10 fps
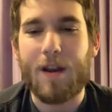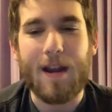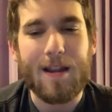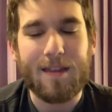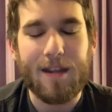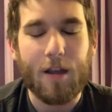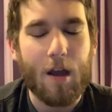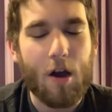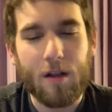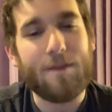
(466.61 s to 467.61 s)
and I think
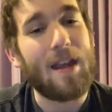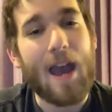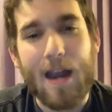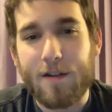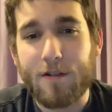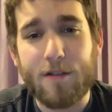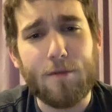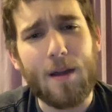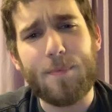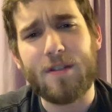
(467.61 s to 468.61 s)
all of the actors
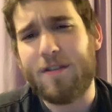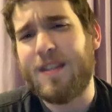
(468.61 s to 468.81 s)
do episode.